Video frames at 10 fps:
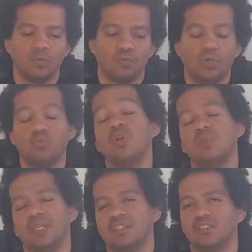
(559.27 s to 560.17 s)
What
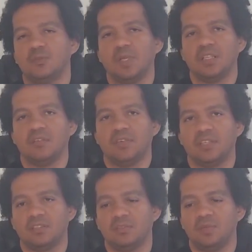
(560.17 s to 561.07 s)
will make the spell
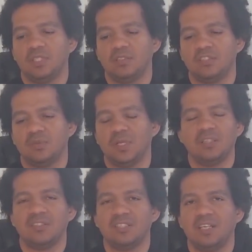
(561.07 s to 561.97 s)
effective? Because the
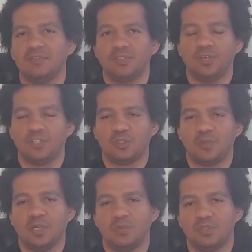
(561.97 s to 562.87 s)
spell doesn't have charge
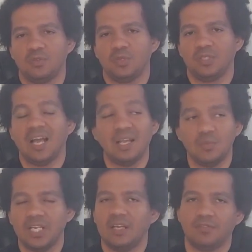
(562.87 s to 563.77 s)
power to it. I
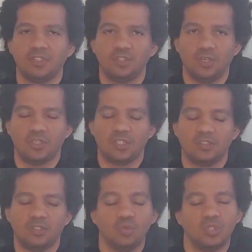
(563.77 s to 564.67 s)
will have to charge
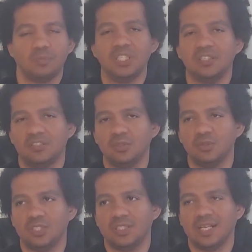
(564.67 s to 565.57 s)
it through repeated
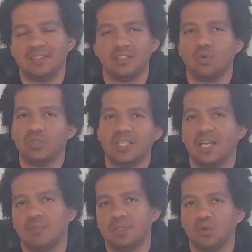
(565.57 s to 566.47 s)
use, and that can only
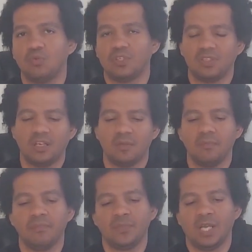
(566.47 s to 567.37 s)
happen over
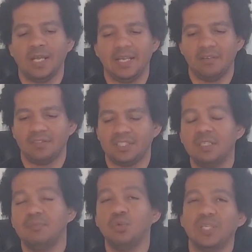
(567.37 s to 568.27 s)
time. I have to
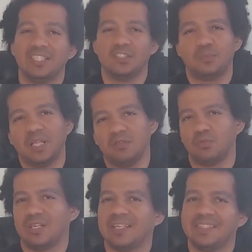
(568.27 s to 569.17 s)
keep doing this spell
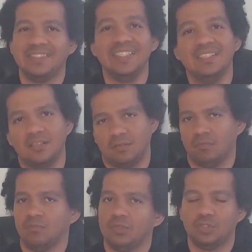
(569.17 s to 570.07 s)
for like a year,
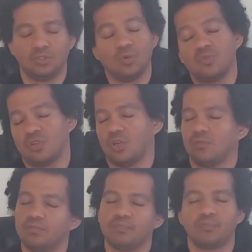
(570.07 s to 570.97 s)
just goes on.